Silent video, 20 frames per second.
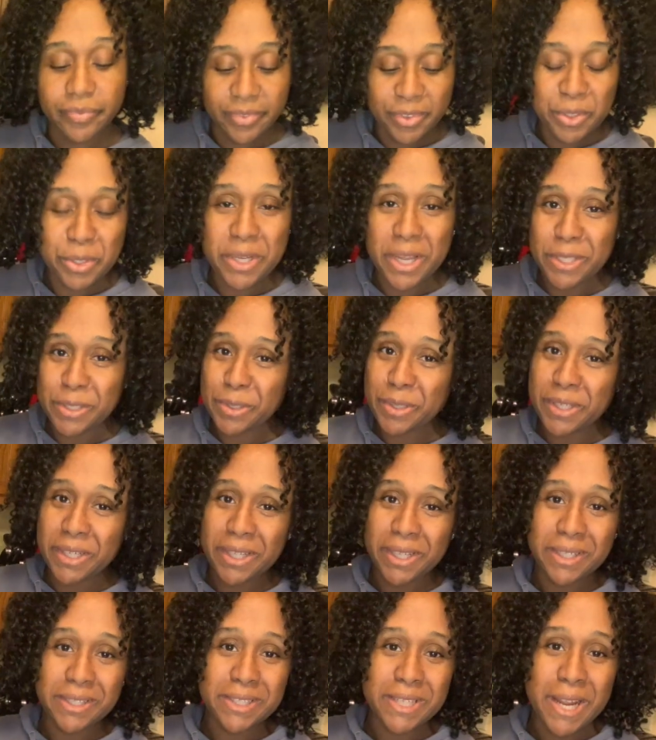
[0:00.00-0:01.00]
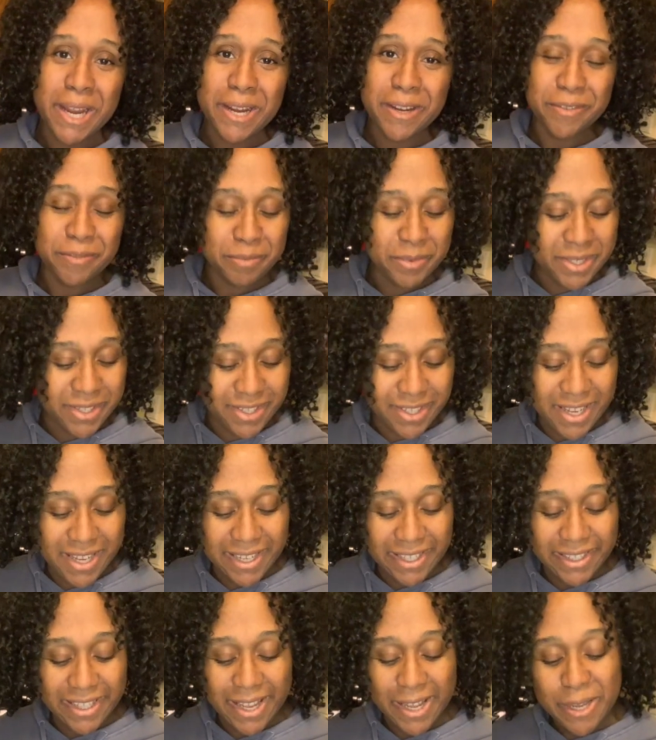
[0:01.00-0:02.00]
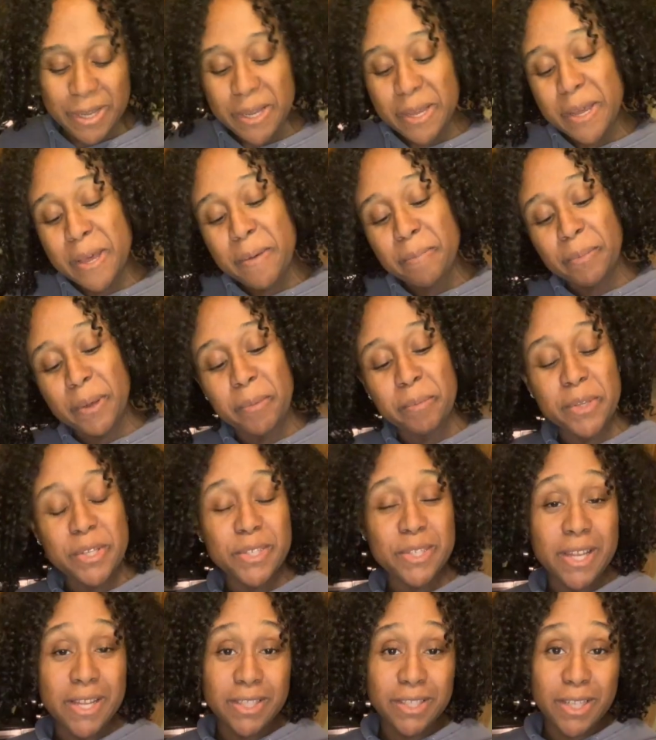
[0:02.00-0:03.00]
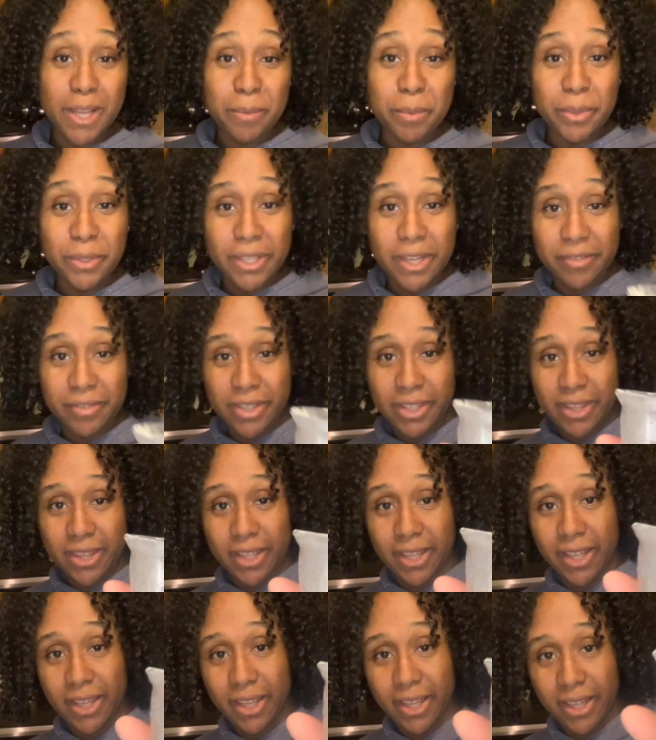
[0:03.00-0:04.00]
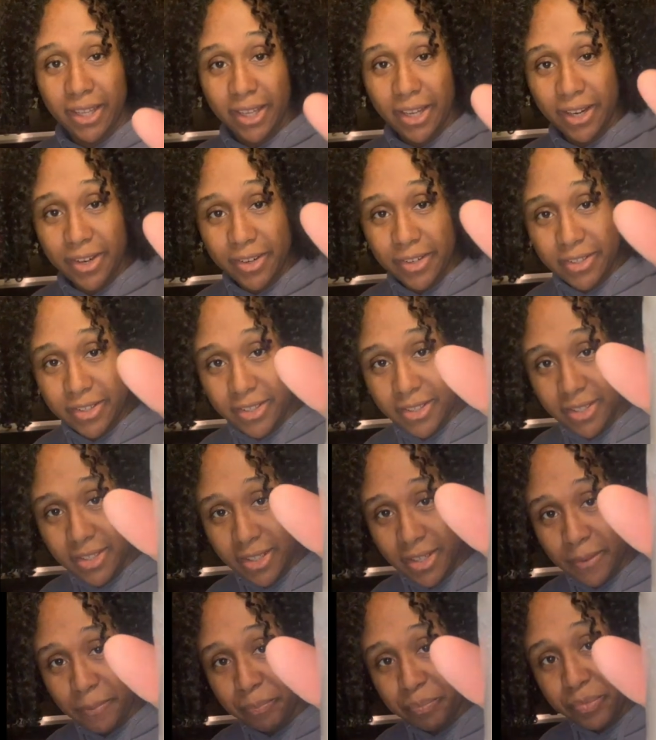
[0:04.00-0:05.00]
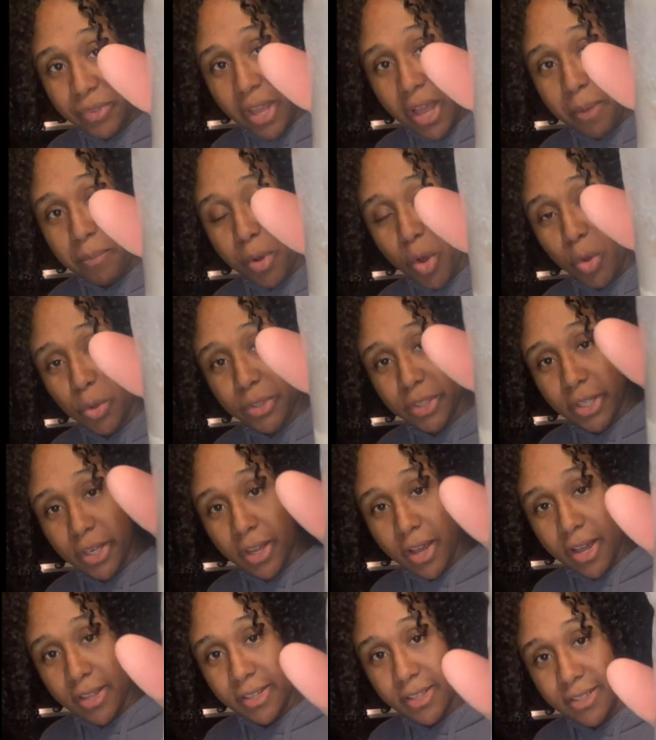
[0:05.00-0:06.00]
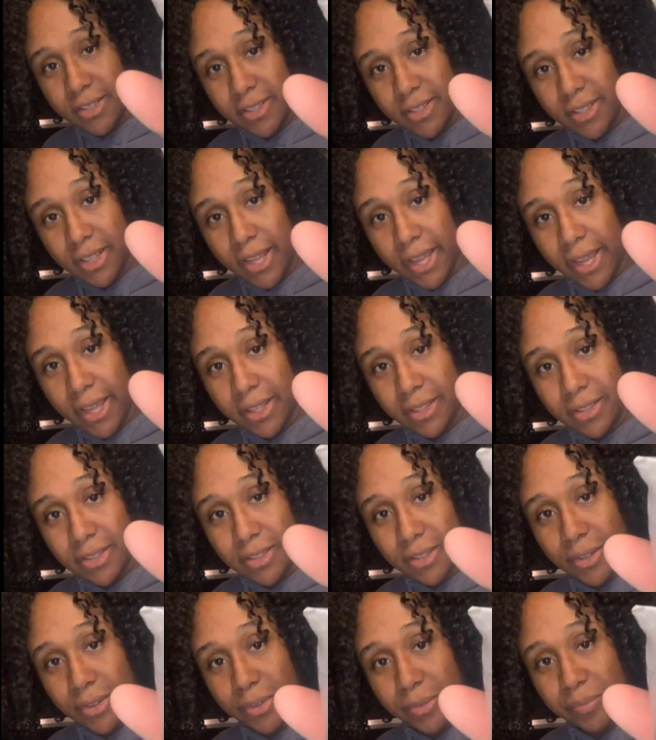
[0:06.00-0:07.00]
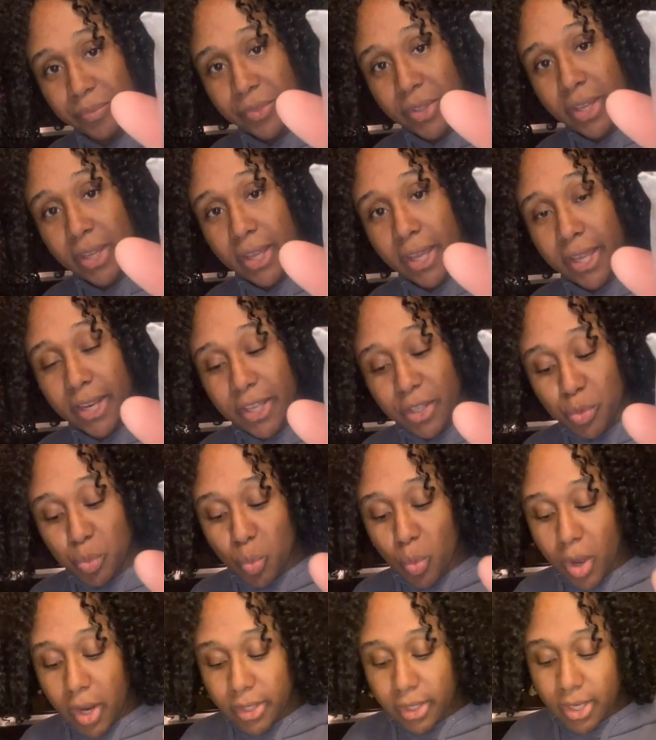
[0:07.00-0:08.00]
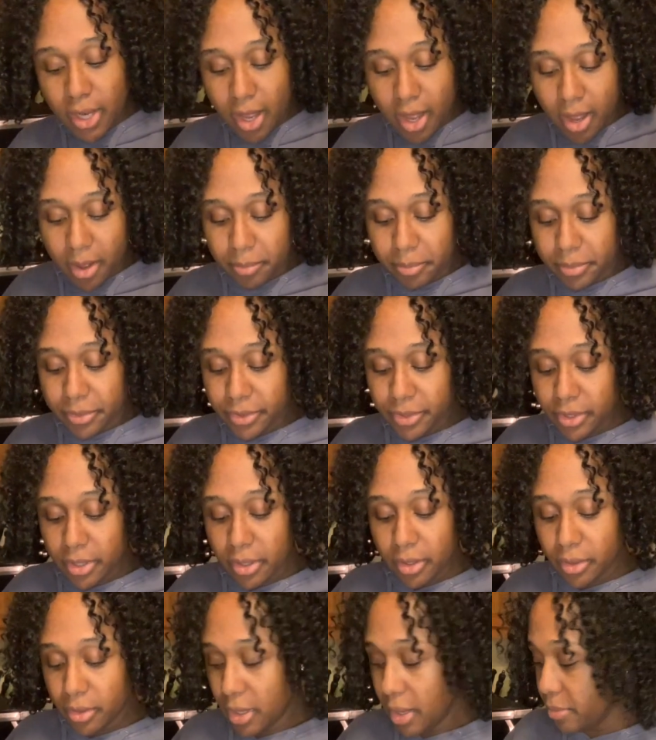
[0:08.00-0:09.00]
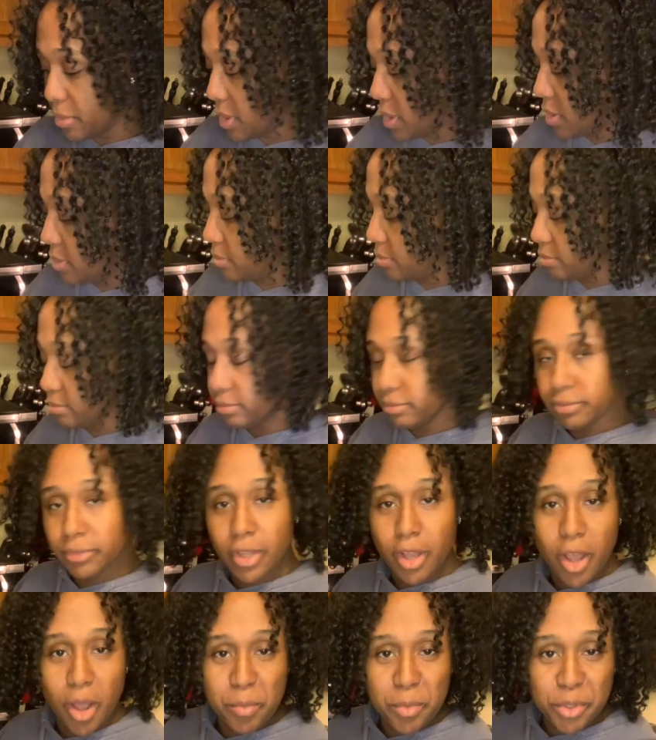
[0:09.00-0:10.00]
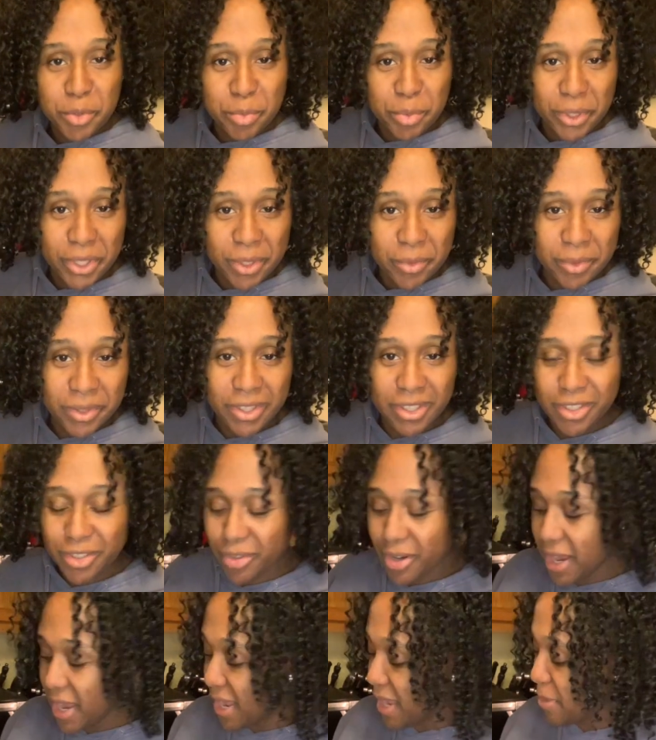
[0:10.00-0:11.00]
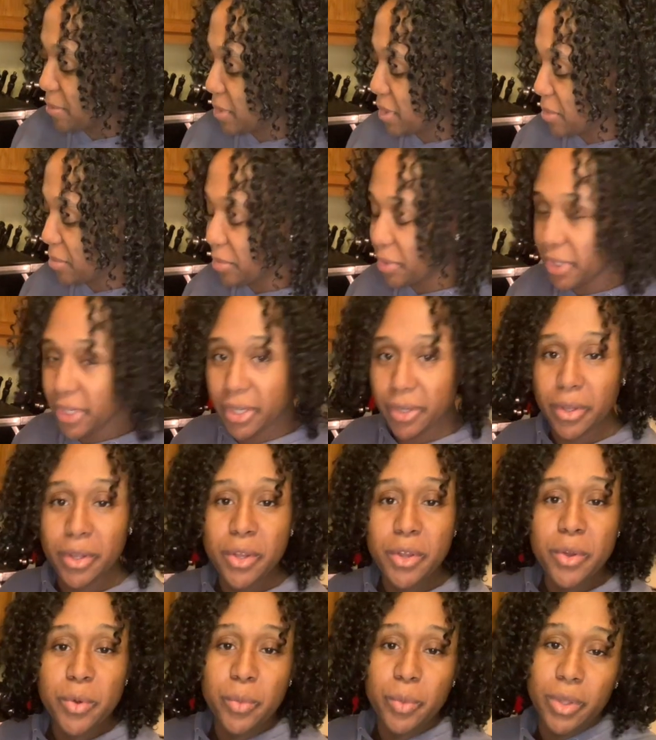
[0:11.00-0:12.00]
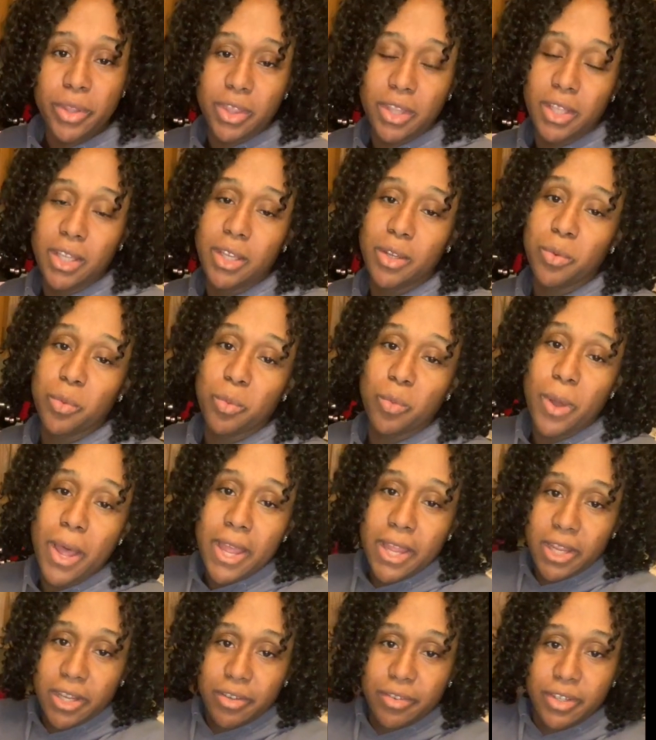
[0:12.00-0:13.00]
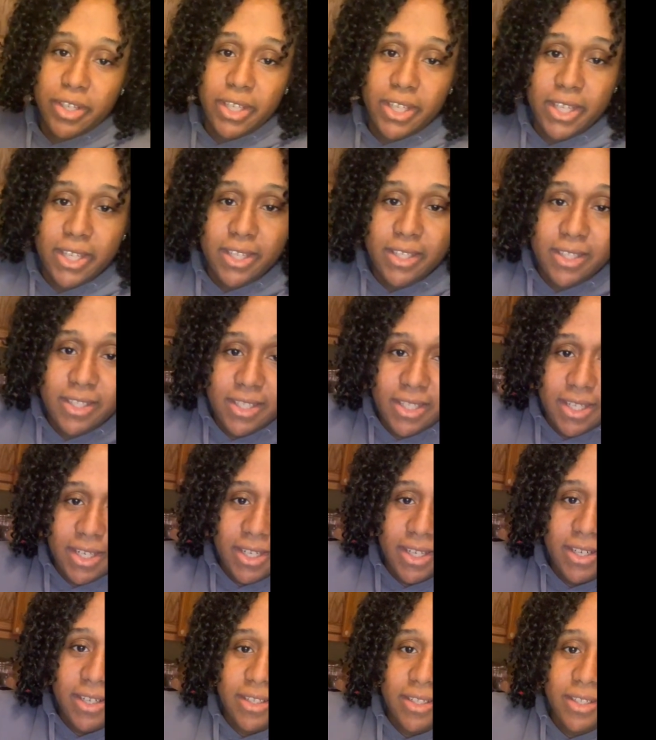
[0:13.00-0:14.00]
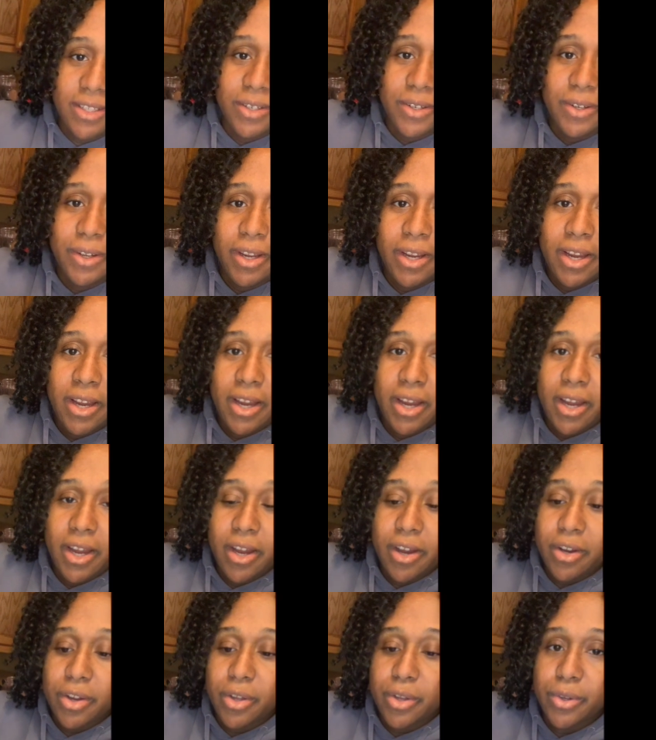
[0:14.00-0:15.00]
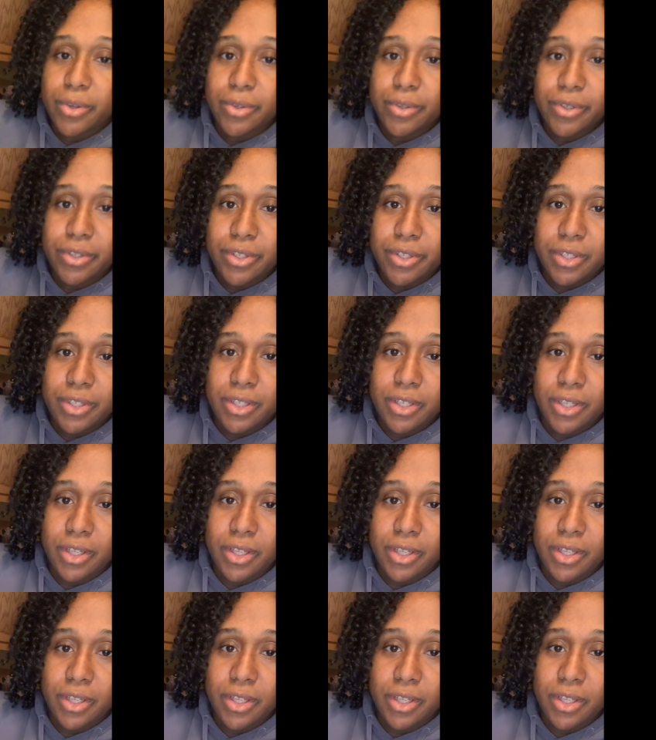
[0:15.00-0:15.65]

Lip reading: you guys are going to get tired of me saying that, but because I doubled everything, I'm holding it on the slant, so it is 1 cup, so I'm going to almost put it with the dry, I'm going to put it with the wet ingredients here, so here it goes.